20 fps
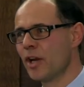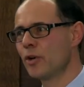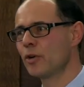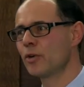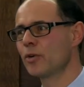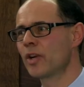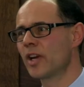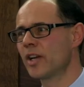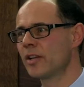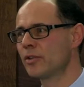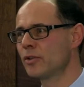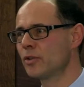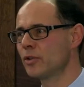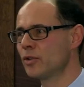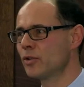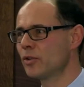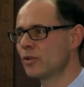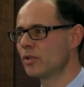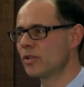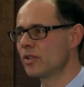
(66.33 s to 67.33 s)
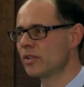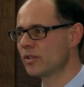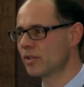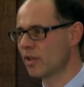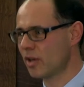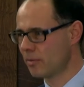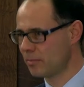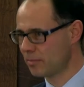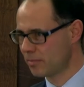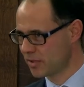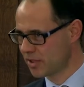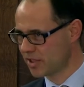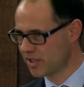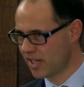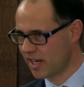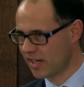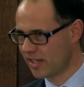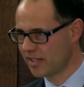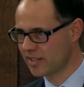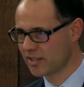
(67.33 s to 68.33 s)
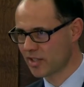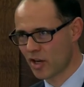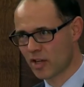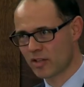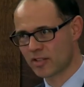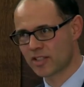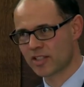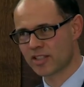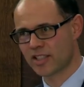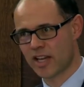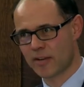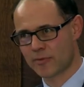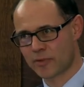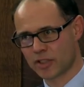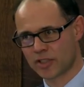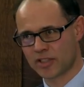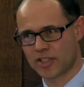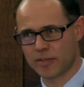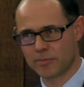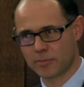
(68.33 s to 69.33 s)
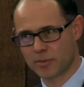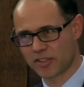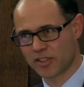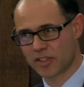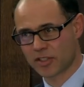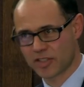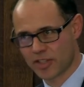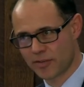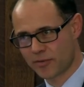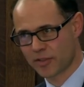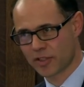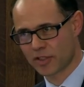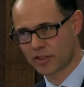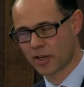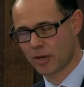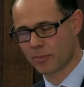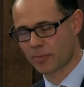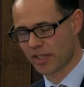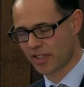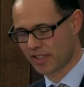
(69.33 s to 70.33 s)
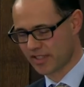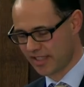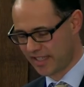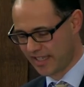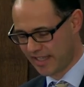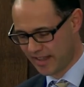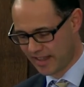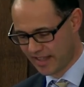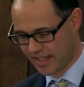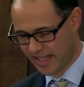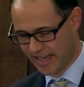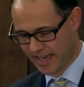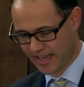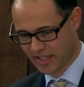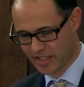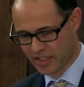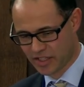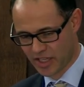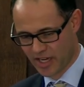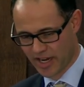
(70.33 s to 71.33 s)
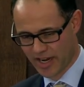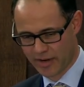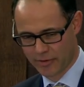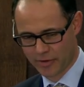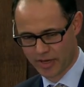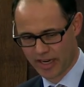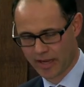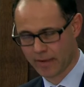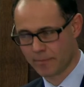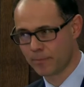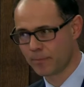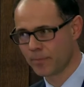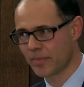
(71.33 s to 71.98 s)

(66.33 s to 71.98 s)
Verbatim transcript: who can do top studies on several different topics in the energy area.